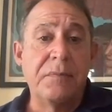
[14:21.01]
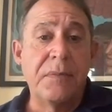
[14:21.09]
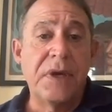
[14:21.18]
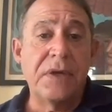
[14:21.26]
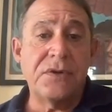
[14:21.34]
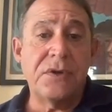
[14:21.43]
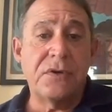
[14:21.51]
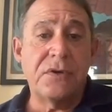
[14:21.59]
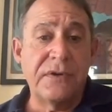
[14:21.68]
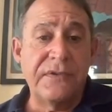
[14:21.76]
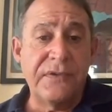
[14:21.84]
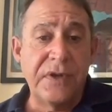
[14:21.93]
I chartered
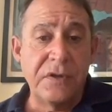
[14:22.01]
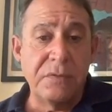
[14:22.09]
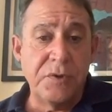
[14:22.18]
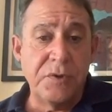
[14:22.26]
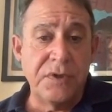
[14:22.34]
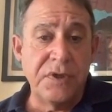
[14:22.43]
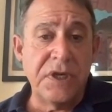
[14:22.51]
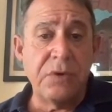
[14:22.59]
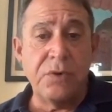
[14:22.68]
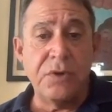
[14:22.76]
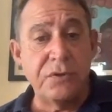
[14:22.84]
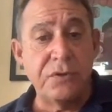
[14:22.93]
a sailboat and I
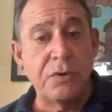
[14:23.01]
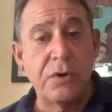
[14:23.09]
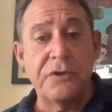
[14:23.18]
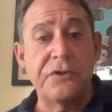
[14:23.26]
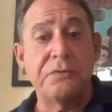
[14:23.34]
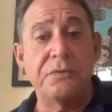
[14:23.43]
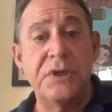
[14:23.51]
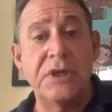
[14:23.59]
went through all 3